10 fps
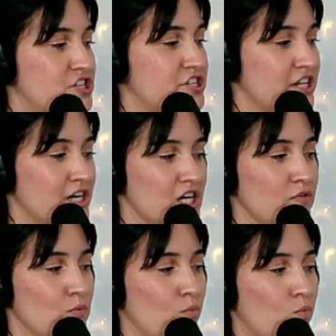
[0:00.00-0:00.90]
didn't
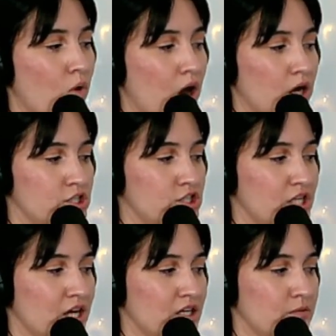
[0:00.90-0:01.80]
even watch
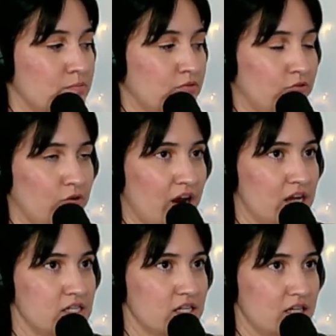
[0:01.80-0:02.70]
stand-up before
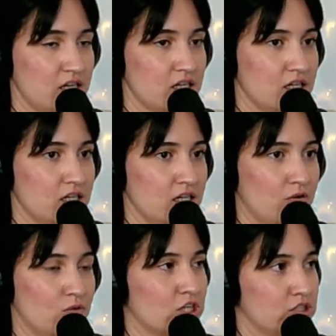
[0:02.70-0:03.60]
I did it.
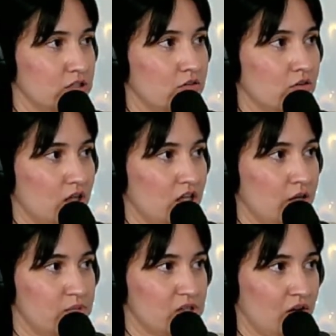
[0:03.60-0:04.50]
I would watch little
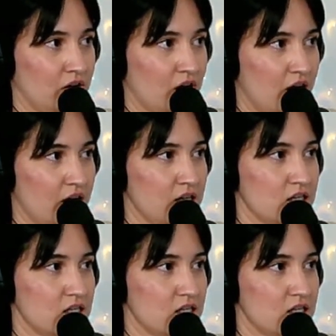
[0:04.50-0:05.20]
clips online.